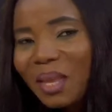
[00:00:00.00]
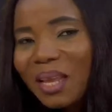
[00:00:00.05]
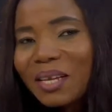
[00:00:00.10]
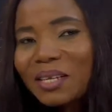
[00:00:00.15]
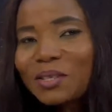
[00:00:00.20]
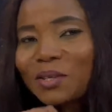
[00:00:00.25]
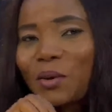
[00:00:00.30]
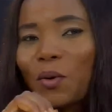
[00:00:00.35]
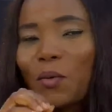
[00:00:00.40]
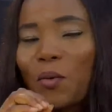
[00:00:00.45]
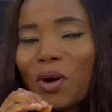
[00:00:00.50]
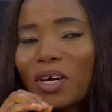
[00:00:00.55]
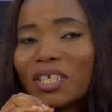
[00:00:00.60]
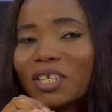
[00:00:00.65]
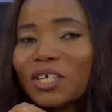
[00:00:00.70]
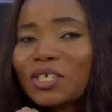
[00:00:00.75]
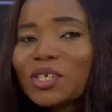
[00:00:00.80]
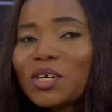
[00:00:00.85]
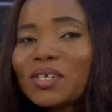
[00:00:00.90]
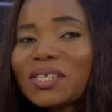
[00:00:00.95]
So what
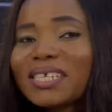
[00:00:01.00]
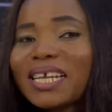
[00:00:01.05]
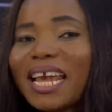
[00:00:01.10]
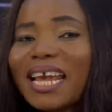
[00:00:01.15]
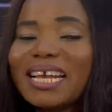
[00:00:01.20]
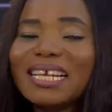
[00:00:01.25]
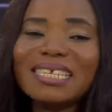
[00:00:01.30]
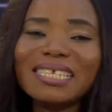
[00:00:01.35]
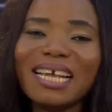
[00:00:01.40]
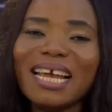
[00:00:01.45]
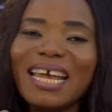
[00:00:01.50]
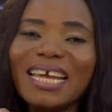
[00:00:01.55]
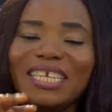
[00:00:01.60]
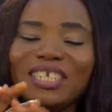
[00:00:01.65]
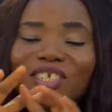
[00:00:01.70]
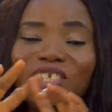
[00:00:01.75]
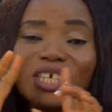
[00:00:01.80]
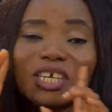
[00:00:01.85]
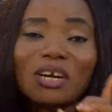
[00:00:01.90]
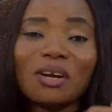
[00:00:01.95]
doctor says
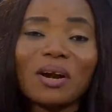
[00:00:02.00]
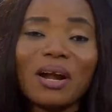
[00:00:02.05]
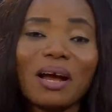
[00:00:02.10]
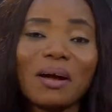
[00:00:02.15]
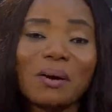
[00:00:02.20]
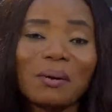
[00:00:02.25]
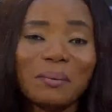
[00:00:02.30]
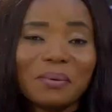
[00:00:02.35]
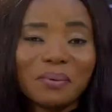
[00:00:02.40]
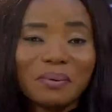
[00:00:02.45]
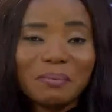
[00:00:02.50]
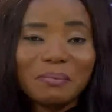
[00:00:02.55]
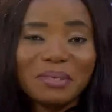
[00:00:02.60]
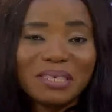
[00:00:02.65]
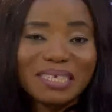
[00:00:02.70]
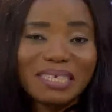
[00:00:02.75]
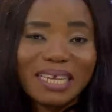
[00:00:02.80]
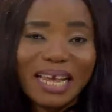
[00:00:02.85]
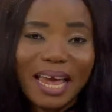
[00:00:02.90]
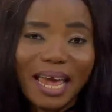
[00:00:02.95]
in general, they
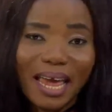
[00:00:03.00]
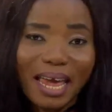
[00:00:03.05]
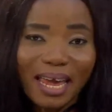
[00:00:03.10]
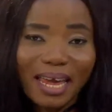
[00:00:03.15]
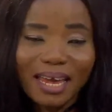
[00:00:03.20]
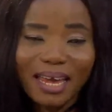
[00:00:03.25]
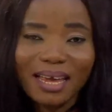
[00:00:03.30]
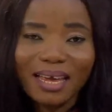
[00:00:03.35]
say,